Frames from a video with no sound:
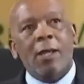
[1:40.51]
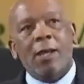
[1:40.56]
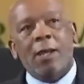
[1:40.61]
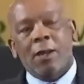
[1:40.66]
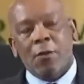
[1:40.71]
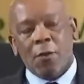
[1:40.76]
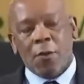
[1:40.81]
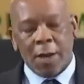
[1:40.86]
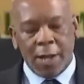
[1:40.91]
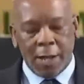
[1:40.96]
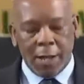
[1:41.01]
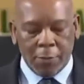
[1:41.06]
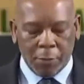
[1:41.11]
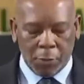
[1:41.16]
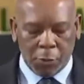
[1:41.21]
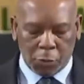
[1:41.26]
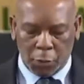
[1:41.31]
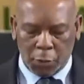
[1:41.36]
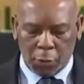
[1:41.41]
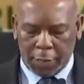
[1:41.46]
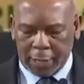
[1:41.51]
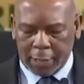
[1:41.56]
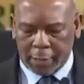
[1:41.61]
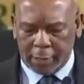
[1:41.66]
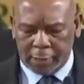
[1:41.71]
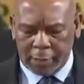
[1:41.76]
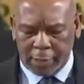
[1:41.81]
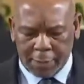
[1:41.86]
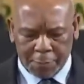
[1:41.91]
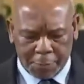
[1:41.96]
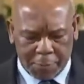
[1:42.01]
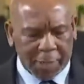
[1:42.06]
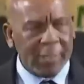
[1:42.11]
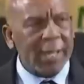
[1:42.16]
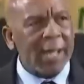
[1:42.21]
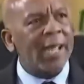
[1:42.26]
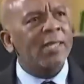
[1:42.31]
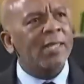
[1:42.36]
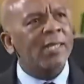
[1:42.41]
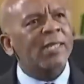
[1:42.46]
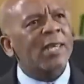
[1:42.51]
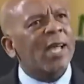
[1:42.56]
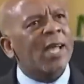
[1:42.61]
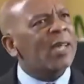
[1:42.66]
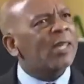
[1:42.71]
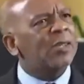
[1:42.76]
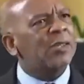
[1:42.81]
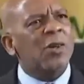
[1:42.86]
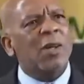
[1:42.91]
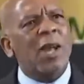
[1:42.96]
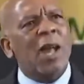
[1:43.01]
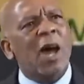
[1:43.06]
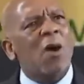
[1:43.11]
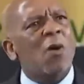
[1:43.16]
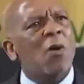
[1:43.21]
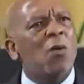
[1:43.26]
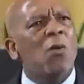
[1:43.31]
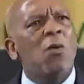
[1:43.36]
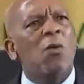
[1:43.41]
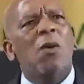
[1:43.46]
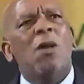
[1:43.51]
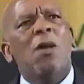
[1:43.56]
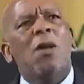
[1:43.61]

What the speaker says: and we are able to get better insights on how